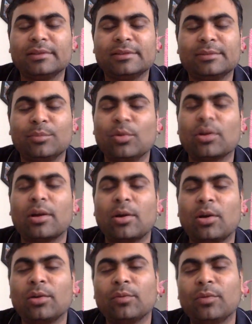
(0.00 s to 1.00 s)
more
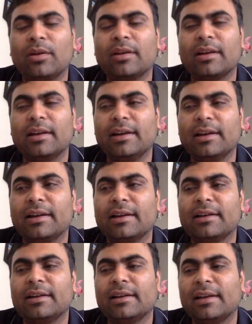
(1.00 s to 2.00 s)
on work
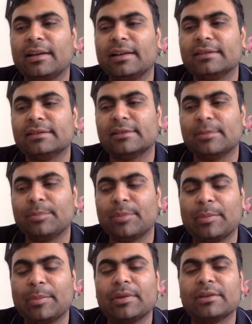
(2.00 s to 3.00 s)
related and some
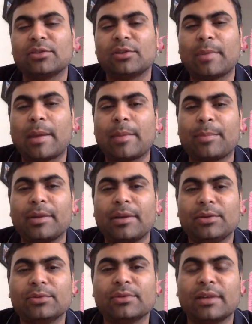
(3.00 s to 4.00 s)
papers on map
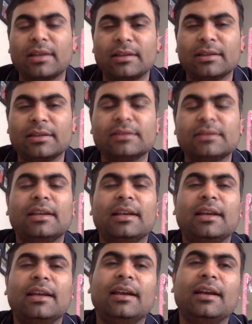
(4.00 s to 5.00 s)
reduce and others.
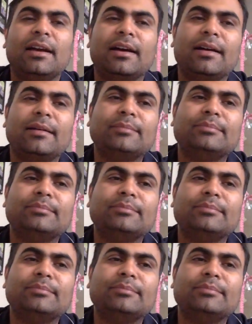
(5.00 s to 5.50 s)
Uh,